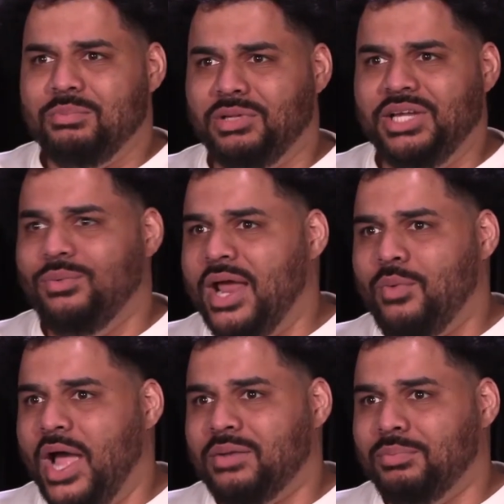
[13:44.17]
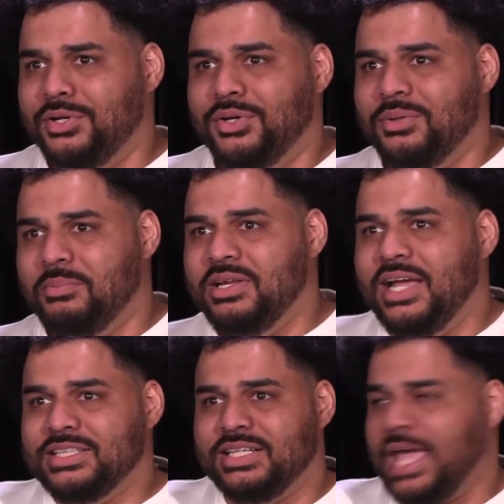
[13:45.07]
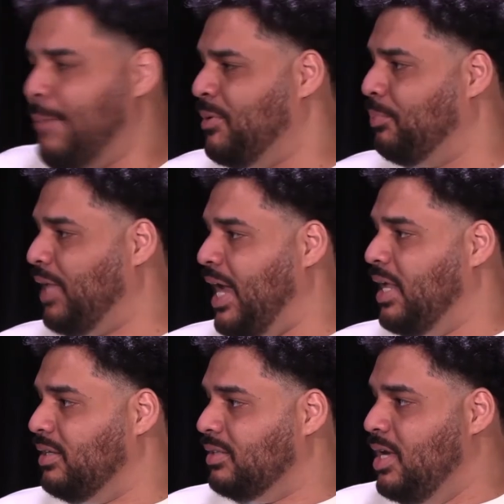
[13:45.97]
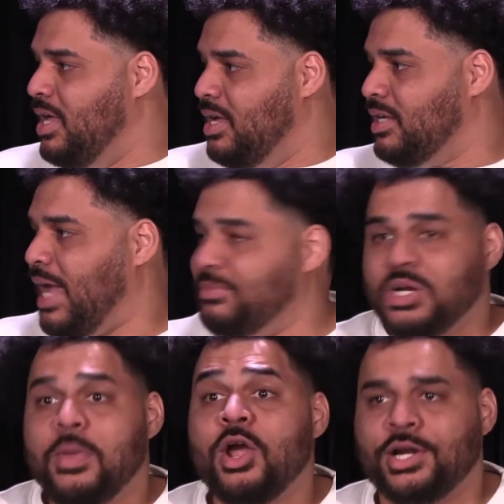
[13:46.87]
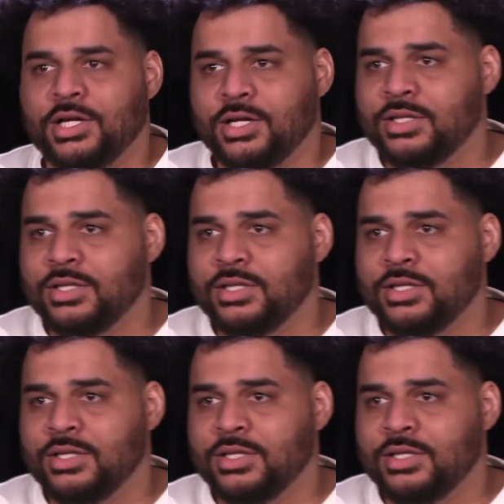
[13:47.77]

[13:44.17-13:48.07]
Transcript: bleed red, white, and blue and be next to Captain Planet and Captain America.